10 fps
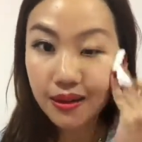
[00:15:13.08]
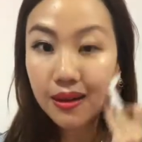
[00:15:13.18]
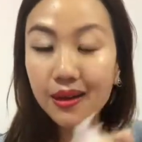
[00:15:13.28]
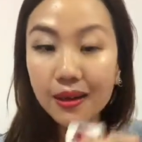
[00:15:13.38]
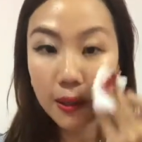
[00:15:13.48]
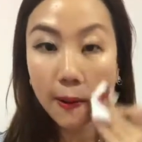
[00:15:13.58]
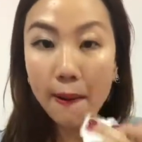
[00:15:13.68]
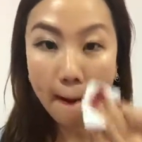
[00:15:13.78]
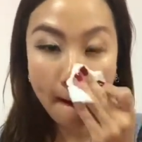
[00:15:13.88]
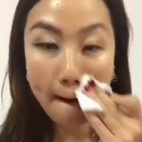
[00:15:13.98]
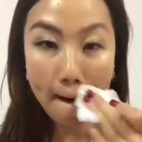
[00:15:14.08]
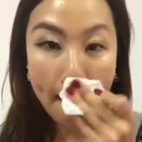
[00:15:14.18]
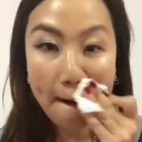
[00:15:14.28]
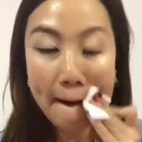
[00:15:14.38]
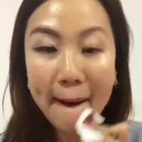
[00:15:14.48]
And
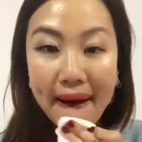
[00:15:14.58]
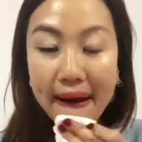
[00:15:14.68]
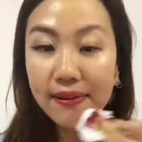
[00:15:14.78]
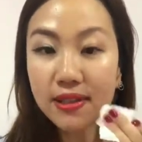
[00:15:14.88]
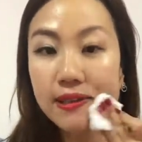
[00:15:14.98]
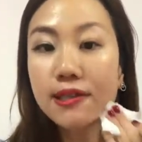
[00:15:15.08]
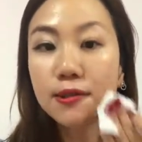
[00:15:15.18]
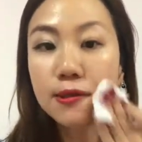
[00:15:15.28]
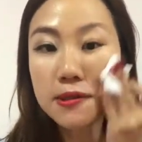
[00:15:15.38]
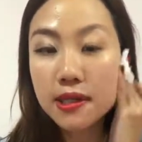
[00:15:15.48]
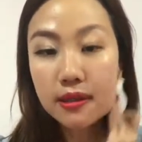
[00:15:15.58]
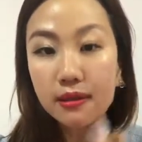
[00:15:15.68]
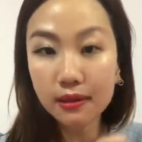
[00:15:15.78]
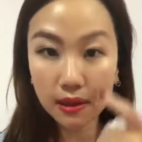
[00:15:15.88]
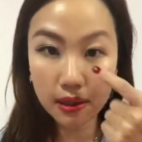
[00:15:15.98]
I've started
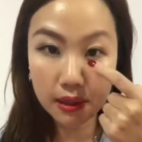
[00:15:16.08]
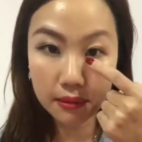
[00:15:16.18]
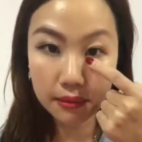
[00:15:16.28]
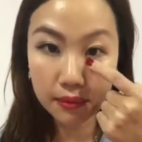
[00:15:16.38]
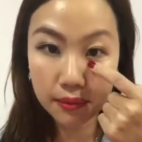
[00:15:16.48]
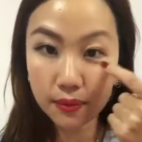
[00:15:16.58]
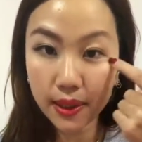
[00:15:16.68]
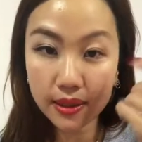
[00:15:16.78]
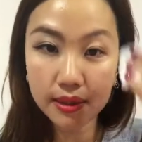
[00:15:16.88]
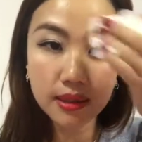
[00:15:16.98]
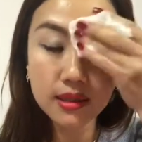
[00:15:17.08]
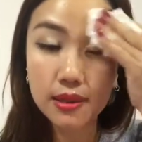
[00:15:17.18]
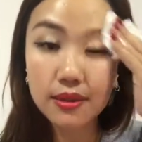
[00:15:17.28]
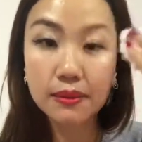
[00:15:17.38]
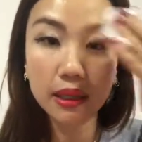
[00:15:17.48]
using whitening
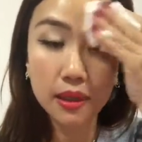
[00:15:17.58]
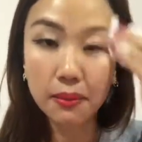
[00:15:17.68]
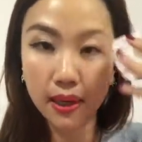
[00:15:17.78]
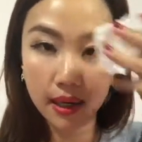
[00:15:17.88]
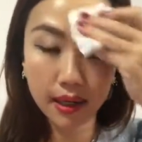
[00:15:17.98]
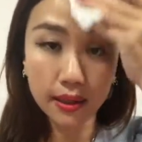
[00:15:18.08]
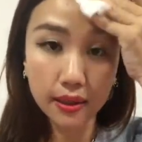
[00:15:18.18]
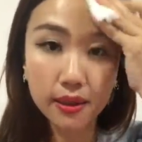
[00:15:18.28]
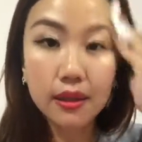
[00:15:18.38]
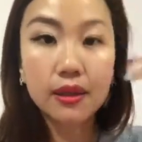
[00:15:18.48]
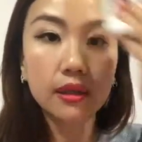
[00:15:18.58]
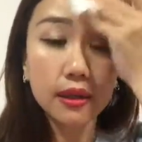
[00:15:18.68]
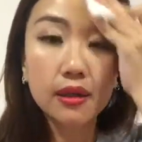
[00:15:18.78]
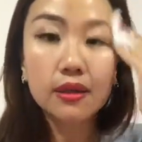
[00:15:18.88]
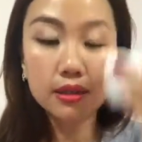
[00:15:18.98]
serum under my eye
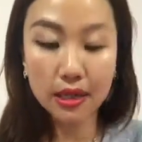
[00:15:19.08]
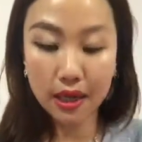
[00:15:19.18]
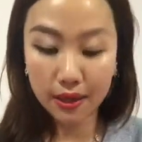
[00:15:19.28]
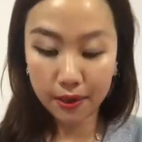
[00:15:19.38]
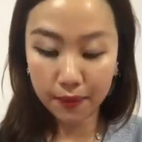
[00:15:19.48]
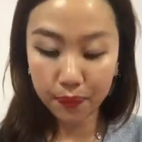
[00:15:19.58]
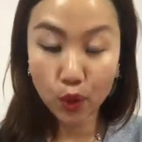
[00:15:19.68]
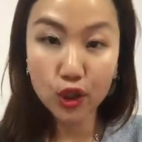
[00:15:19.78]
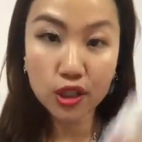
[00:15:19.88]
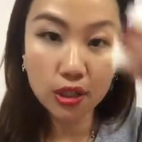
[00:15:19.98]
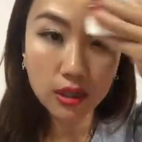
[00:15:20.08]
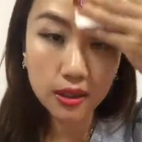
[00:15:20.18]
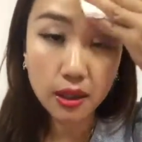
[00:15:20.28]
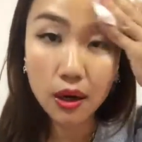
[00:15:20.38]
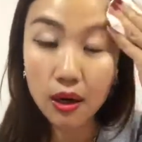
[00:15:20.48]
because I watched
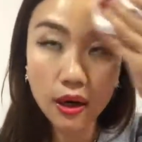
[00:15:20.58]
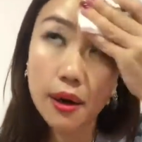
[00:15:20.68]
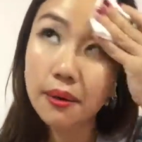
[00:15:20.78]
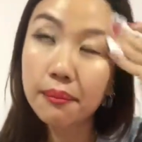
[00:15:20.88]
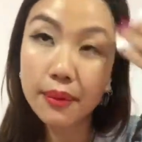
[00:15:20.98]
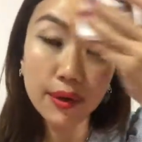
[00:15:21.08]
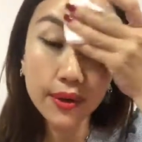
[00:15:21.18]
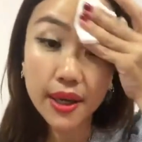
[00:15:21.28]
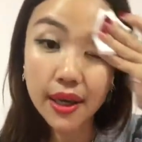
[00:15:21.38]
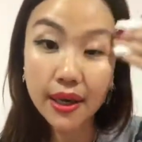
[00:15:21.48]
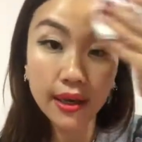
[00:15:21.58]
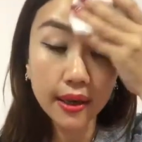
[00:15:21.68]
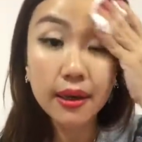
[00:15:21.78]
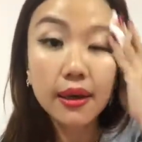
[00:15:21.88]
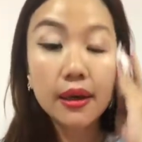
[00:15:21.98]
the Mary
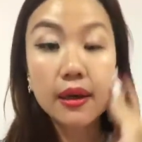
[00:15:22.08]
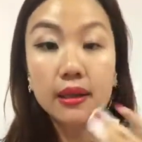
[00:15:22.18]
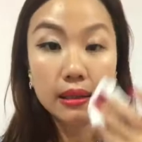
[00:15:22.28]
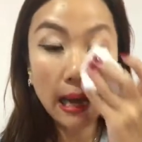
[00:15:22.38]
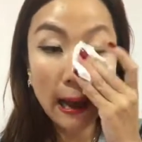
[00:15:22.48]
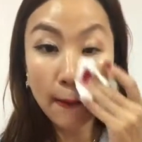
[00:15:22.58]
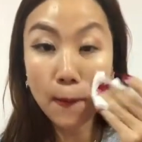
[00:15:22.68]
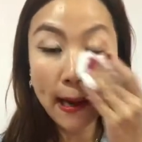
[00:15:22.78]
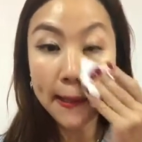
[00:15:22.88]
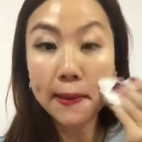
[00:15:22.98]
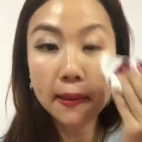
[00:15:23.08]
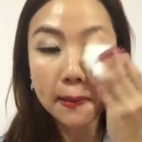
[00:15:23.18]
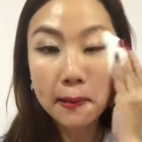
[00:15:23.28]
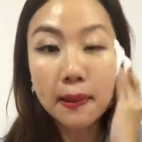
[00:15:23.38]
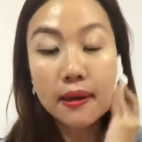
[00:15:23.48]
Kay Taiwan.
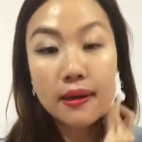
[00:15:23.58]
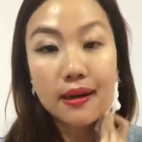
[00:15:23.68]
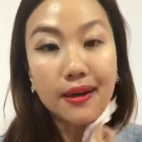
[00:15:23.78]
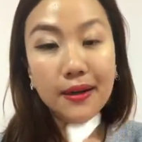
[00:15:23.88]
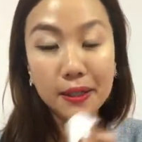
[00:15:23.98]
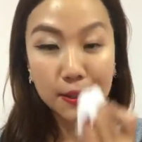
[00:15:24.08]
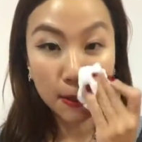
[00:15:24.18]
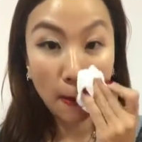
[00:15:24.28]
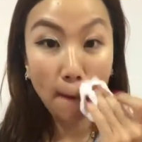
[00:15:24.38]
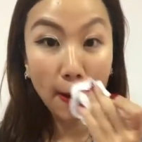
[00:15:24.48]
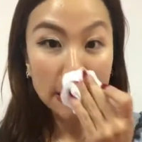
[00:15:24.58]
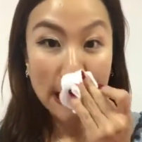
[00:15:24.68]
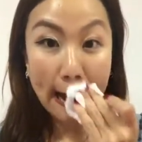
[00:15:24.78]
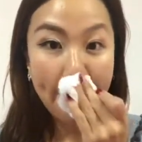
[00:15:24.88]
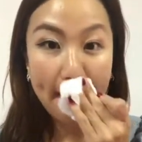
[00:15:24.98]
Do y'all watch
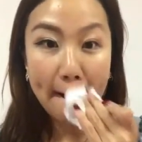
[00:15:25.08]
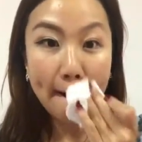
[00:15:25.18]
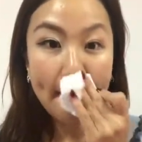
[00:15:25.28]
that?